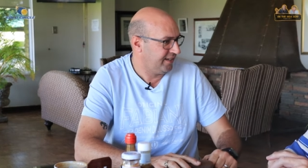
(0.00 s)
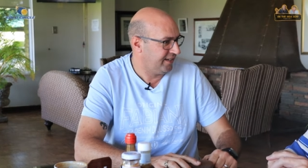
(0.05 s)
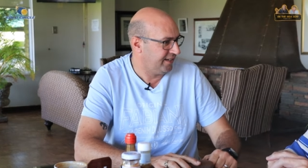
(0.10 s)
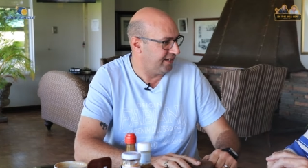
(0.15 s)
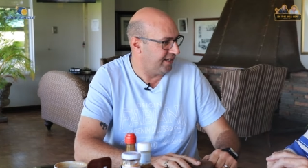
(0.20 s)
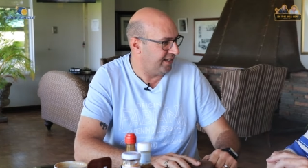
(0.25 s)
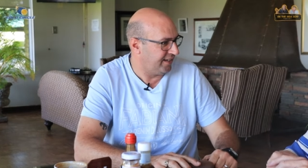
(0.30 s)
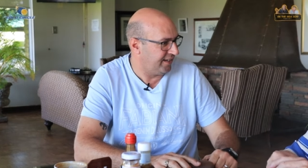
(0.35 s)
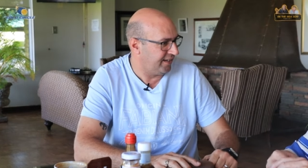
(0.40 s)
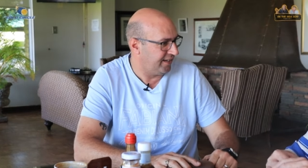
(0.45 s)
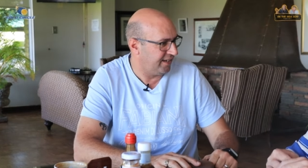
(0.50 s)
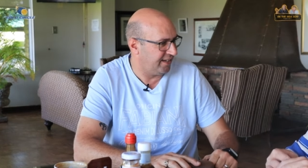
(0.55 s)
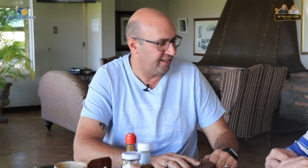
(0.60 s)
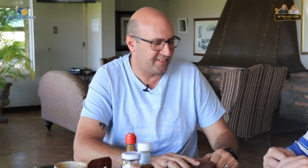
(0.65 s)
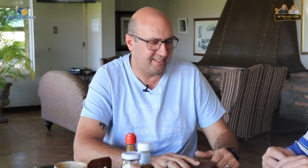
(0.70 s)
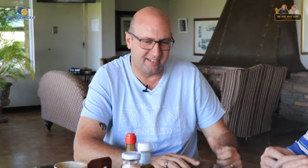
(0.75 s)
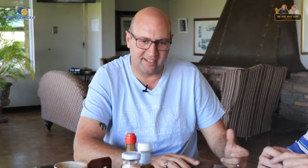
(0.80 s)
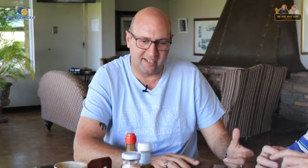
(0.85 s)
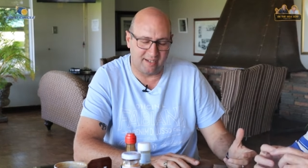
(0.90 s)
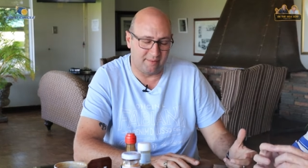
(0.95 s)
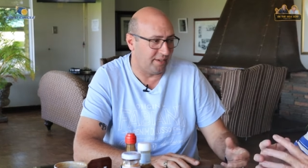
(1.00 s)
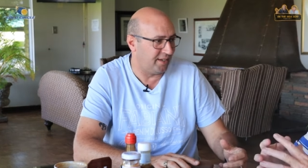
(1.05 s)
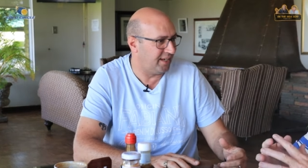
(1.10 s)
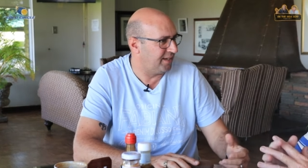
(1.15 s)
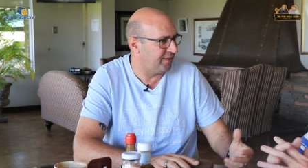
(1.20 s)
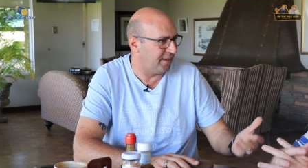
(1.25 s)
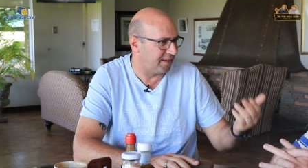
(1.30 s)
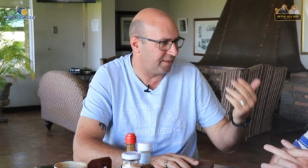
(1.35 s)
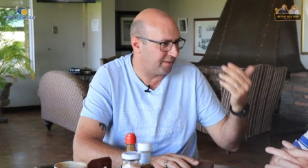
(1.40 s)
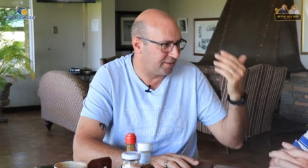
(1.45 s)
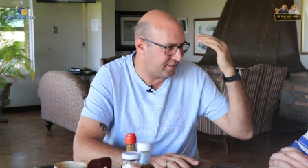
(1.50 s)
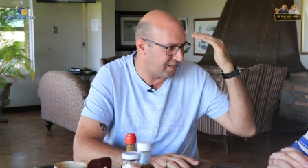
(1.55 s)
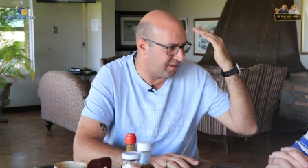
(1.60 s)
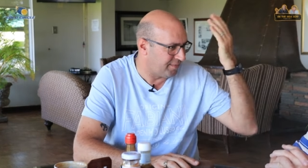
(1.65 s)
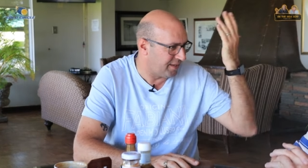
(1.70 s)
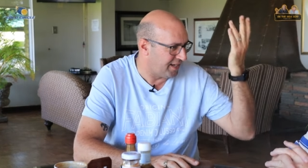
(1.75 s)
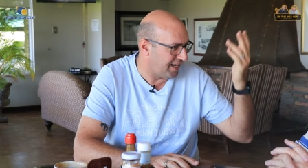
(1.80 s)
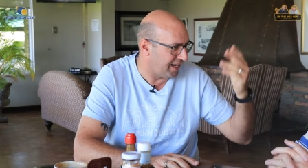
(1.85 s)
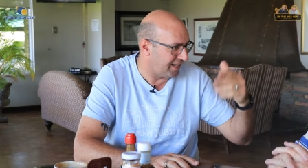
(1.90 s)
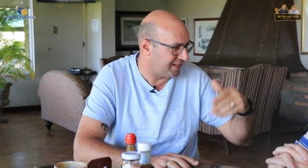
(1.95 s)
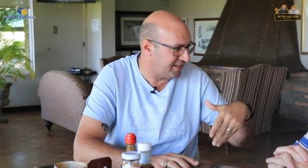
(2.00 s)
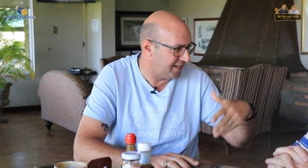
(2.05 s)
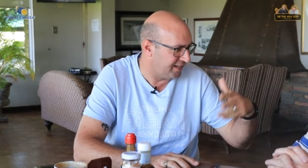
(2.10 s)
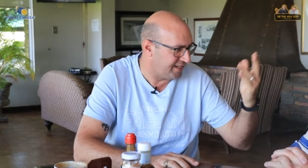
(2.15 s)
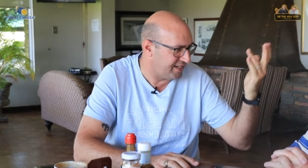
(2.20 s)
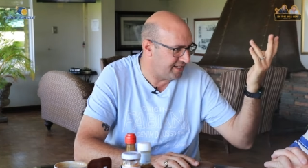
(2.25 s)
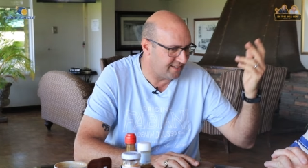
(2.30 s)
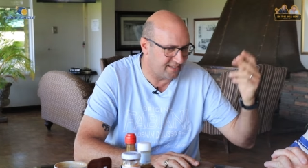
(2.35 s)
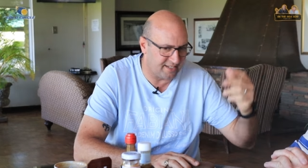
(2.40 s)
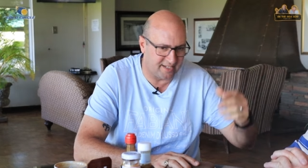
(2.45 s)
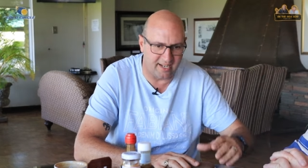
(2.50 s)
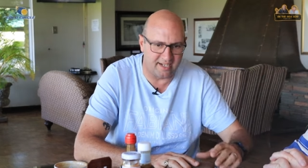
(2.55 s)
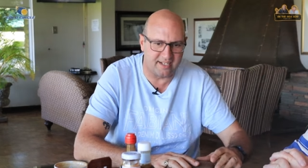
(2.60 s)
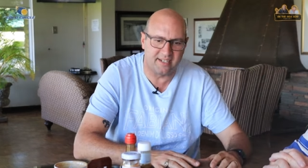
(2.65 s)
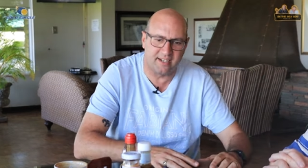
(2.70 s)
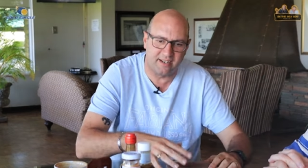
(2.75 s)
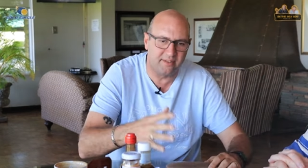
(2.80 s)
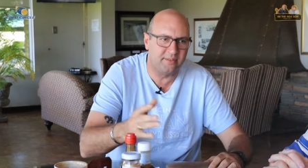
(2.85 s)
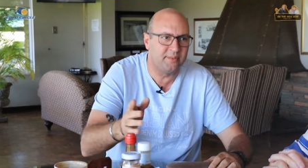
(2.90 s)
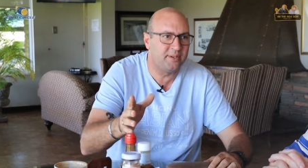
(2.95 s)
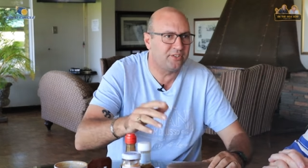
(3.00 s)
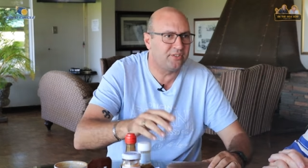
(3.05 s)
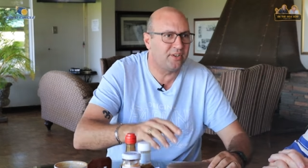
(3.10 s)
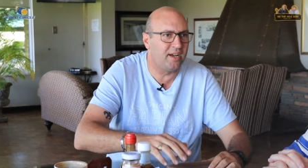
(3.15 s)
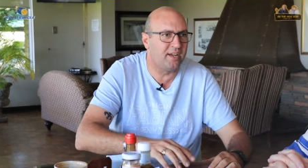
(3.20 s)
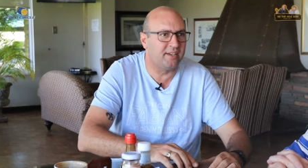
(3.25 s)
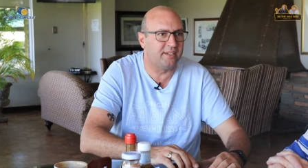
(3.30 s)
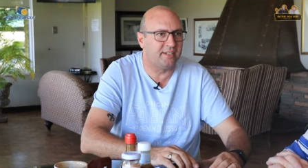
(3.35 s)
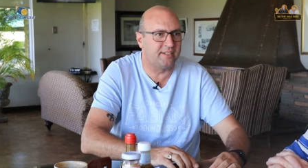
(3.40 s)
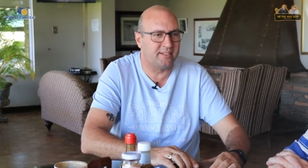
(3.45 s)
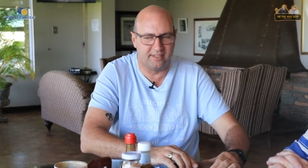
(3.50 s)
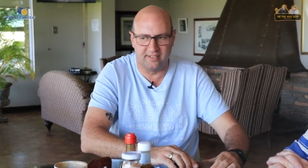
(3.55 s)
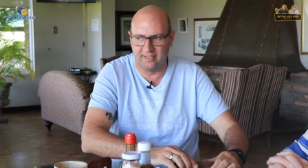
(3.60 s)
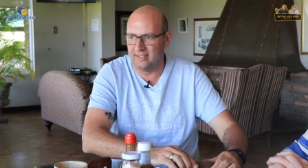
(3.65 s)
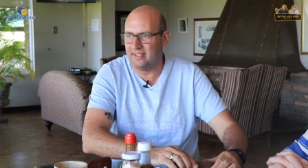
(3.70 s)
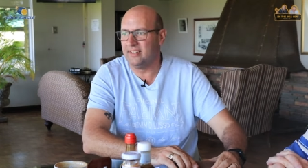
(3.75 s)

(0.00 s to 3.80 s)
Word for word: You know? I said, come on, you know, because I'm a nutter and he's a nutter. We tried it.